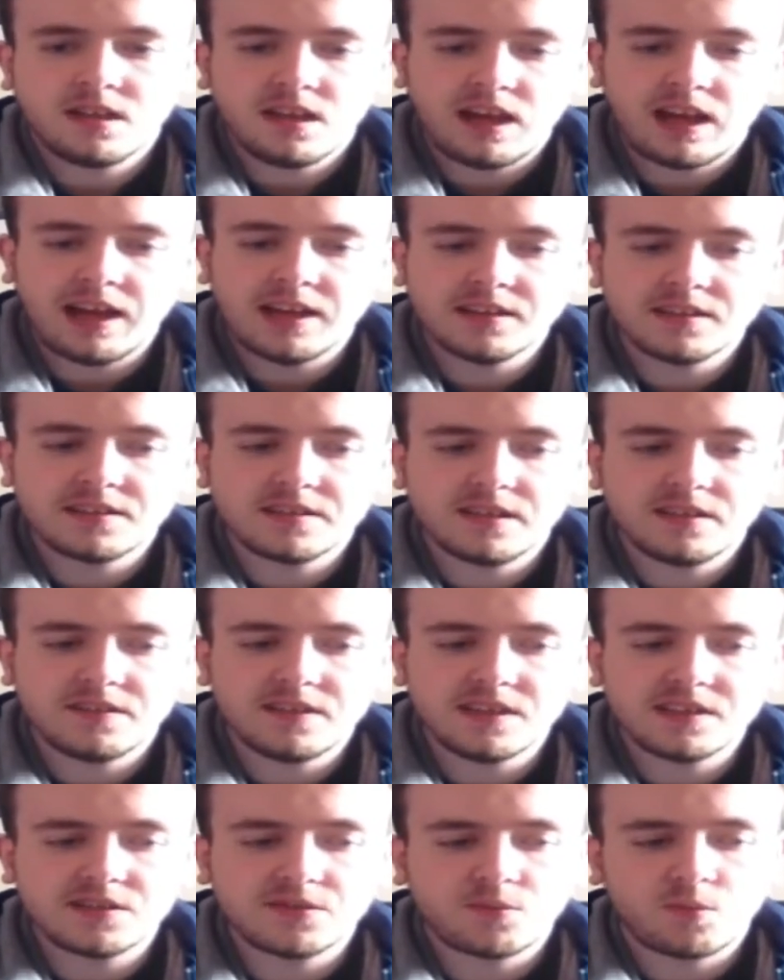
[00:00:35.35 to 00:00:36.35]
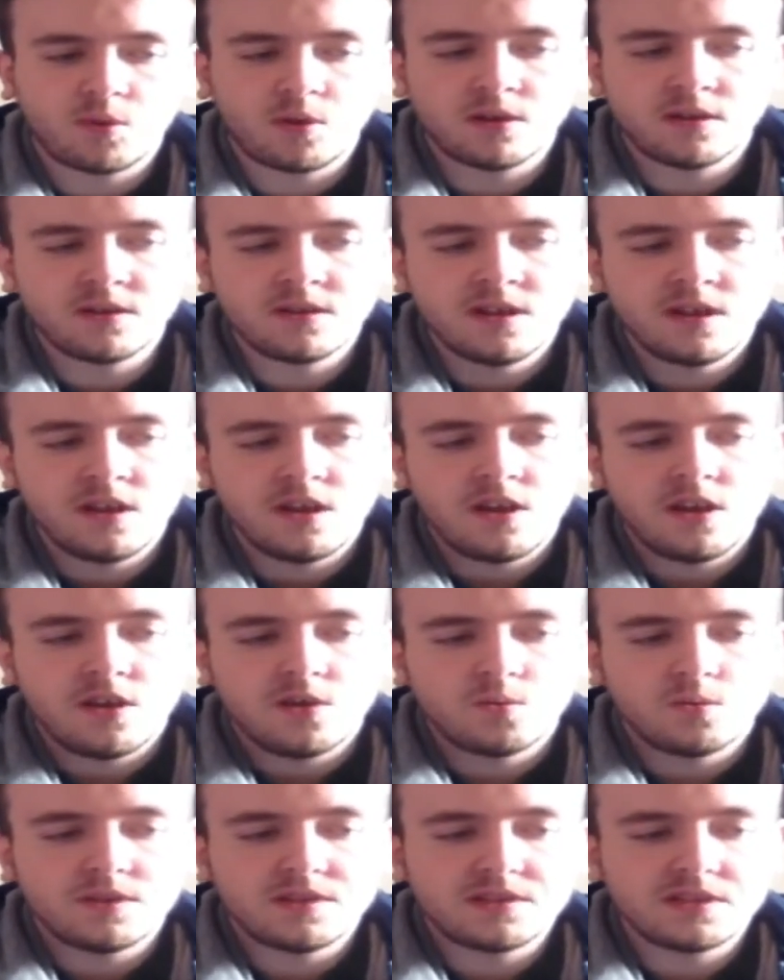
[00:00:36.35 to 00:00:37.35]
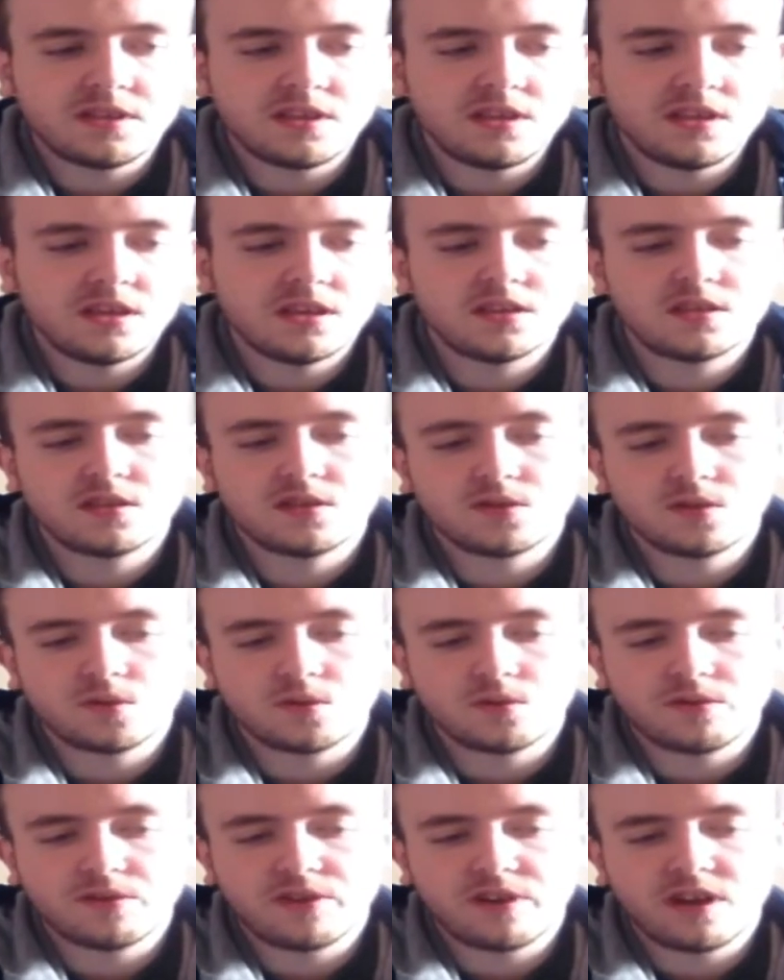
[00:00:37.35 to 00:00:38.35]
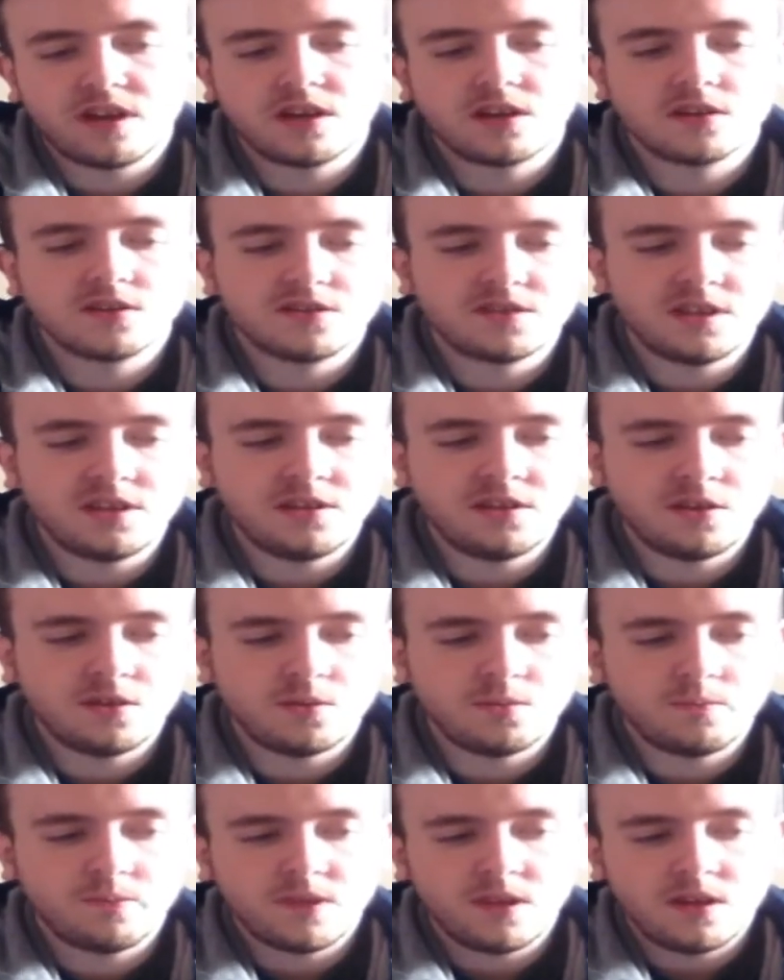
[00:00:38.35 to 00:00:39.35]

And in this one, we see his story continue.